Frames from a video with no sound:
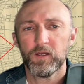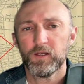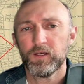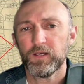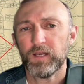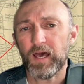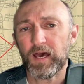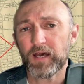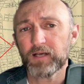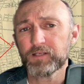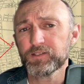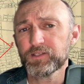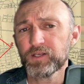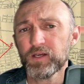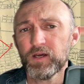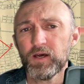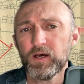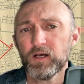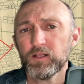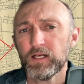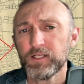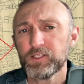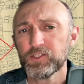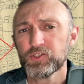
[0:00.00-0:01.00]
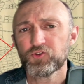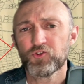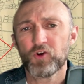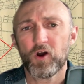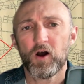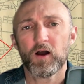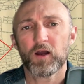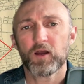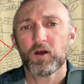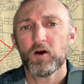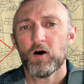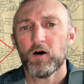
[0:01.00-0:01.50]
Next, let's
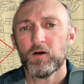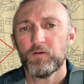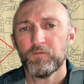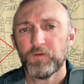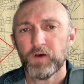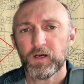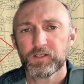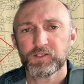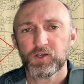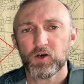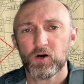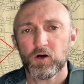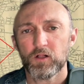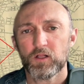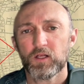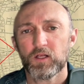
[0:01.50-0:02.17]
draw a convex hull